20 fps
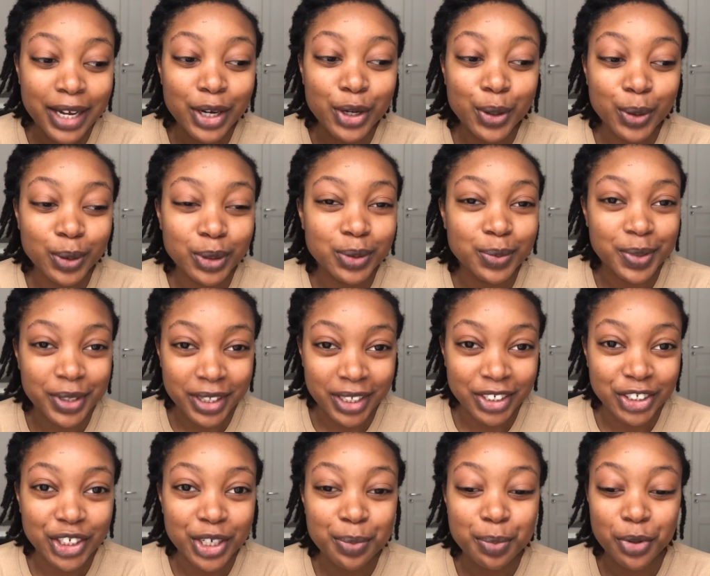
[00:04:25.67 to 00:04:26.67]
goes with the
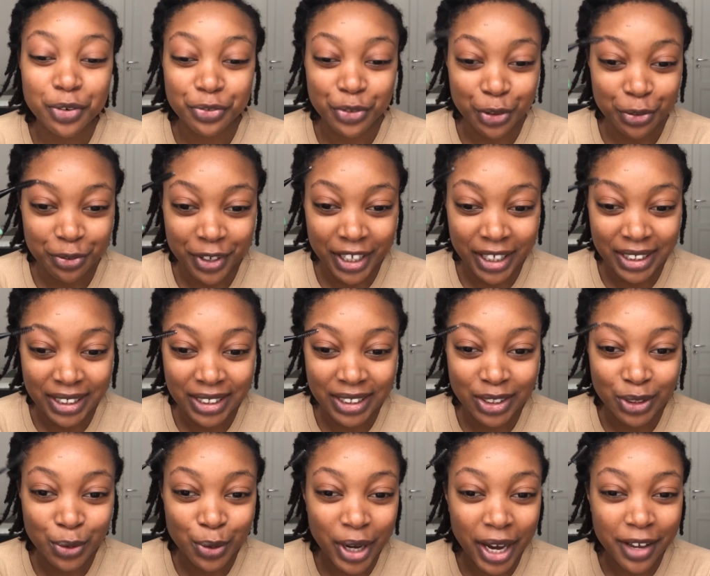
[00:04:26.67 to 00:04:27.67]
shape of your face.
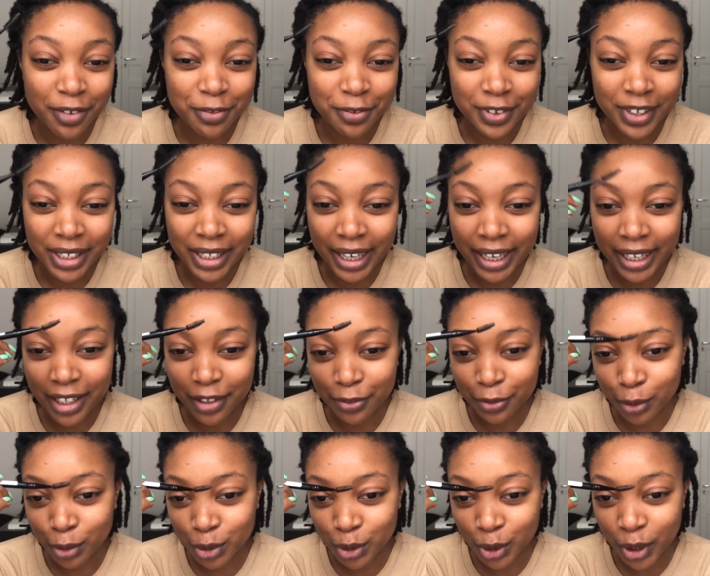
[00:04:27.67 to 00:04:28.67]
So I feel like if
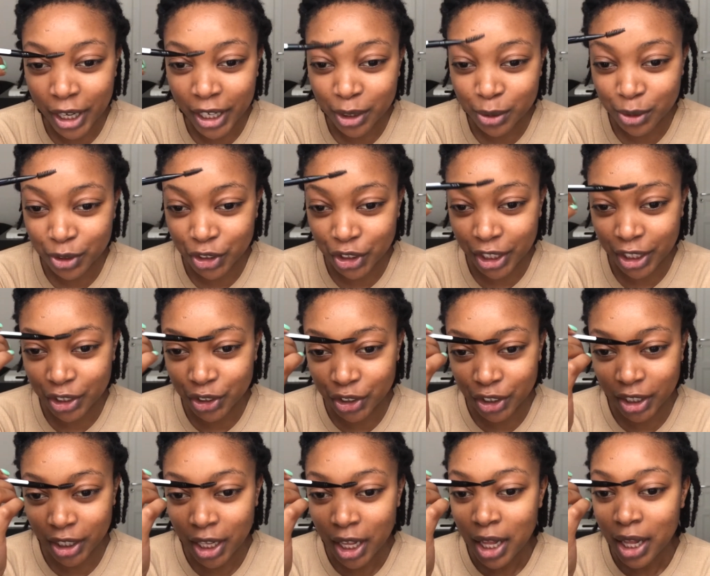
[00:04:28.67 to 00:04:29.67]
you try to change
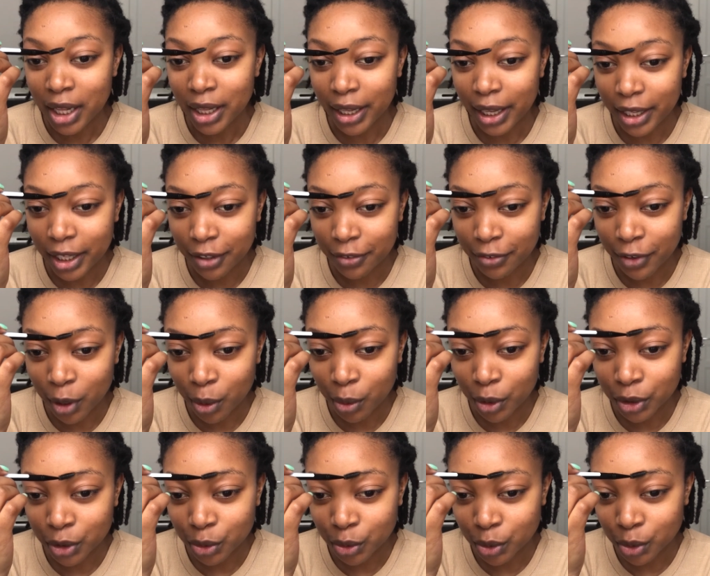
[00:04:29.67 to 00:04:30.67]
it, like if I
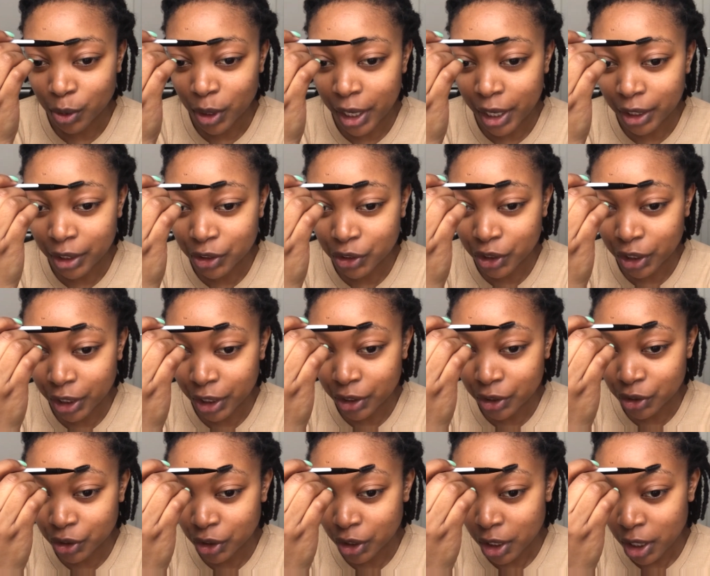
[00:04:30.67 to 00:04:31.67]
were to try and
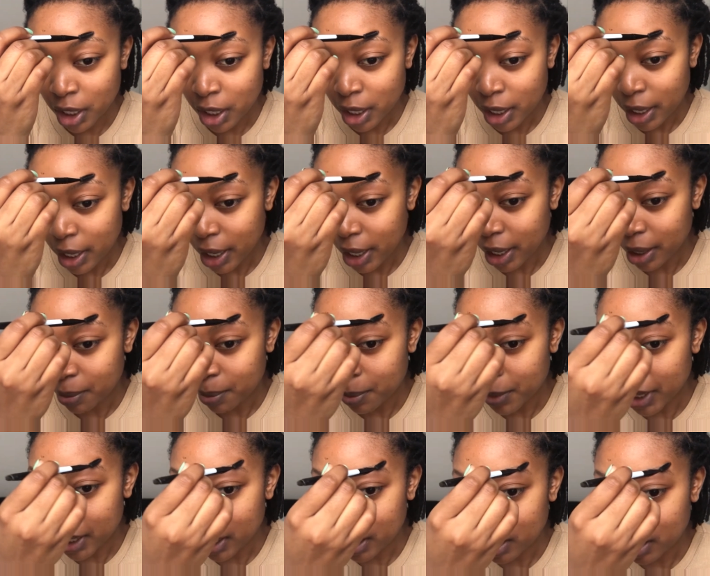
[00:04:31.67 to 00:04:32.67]
change and
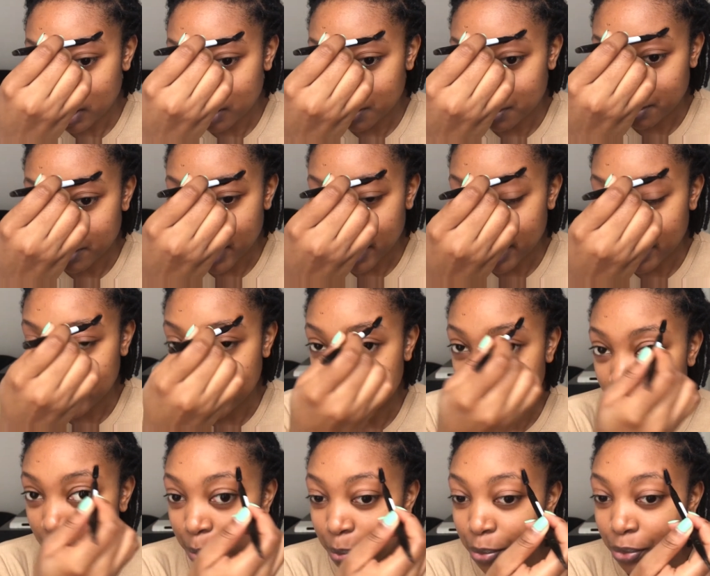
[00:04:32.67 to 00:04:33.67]
make mine
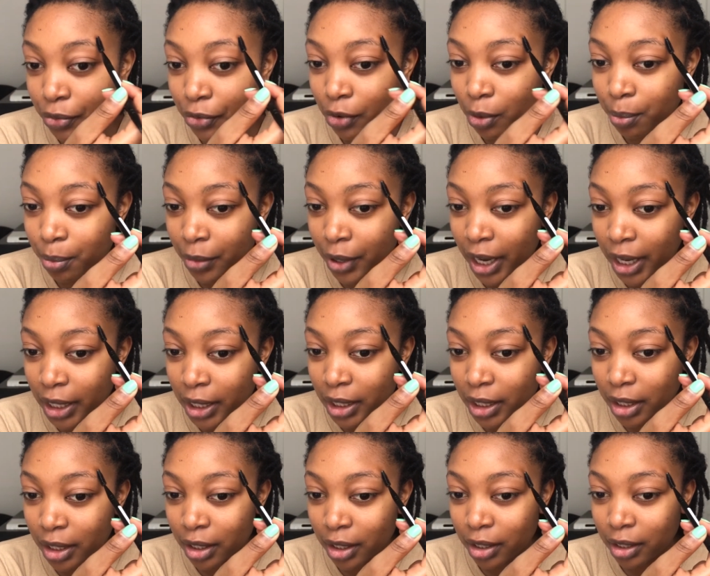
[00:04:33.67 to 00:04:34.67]
dip from right
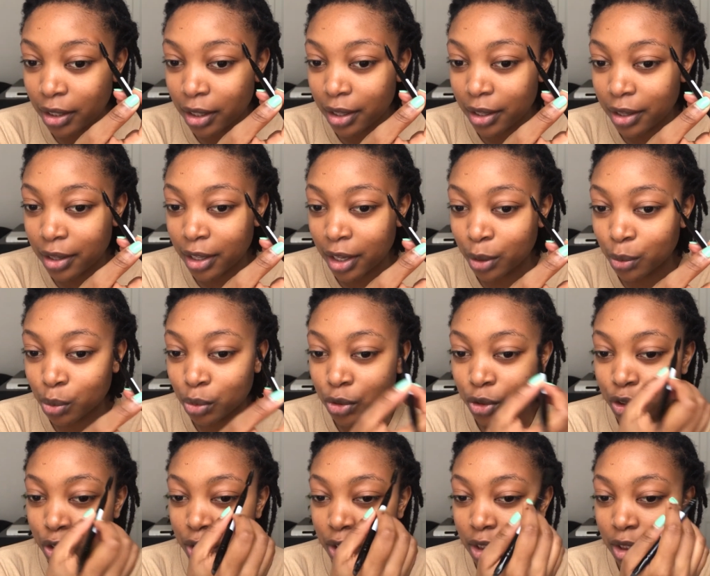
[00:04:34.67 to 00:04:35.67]
here, that will
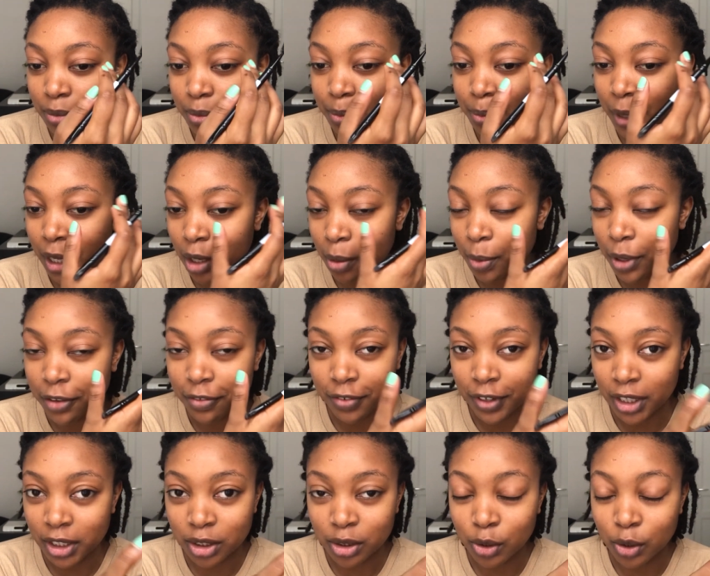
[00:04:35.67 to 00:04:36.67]
just make my
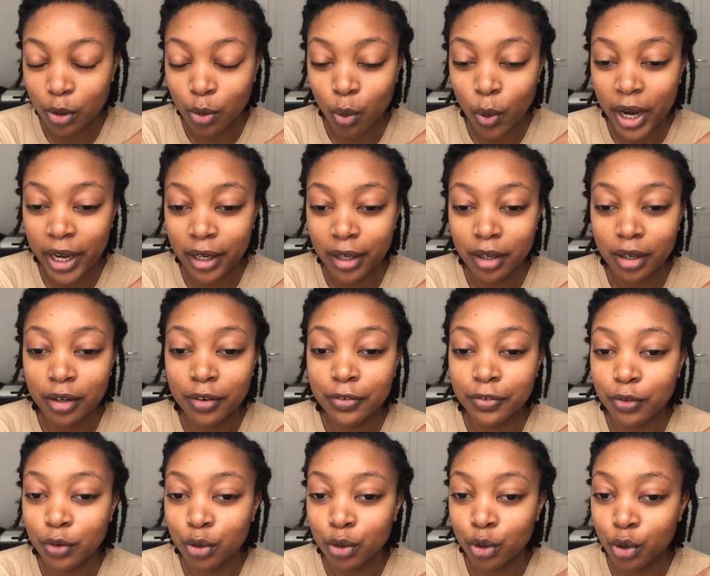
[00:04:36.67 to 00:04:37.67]
face look wider
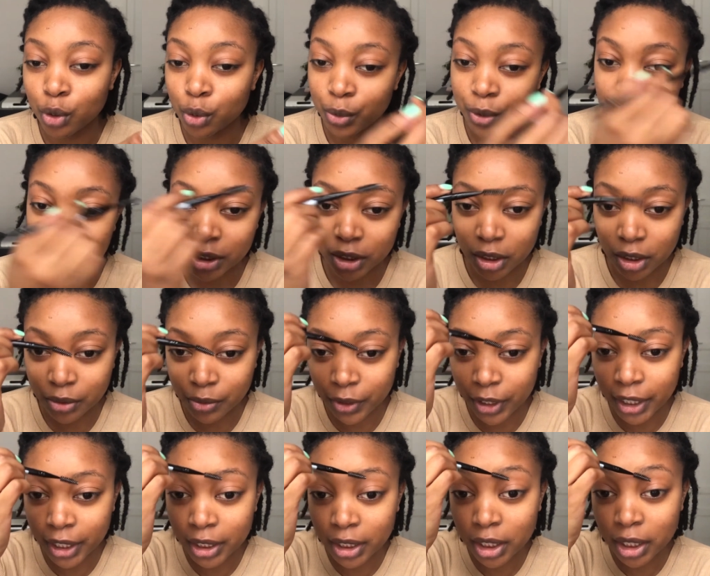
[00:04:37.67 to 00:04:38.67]
for no reason,
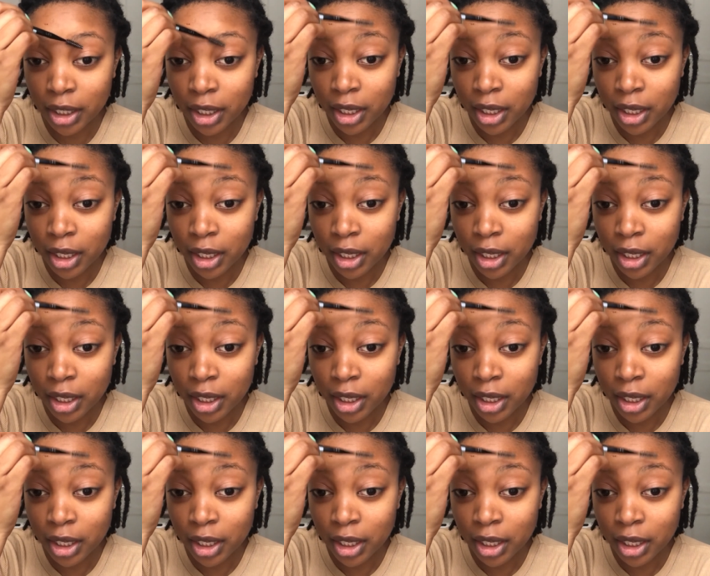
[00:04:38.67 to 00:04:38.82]
right?